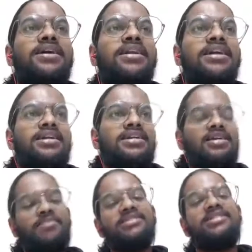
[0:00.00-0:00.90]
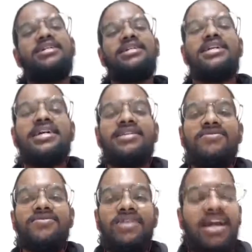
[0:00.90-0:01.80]
like represent India
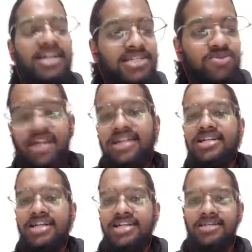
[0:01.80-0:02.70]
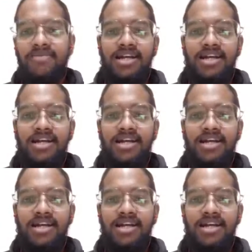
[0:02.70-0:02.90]
in at least one international